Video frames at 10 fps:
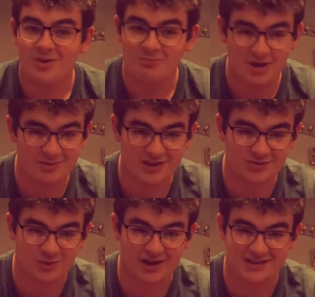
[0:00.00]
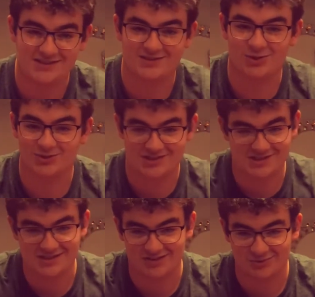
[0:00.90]
Maybe that's why he's the only
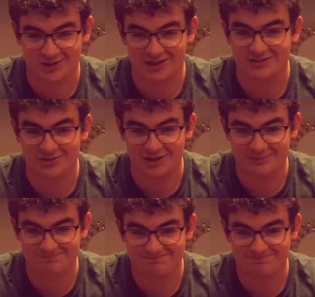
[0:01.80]
successful actor now.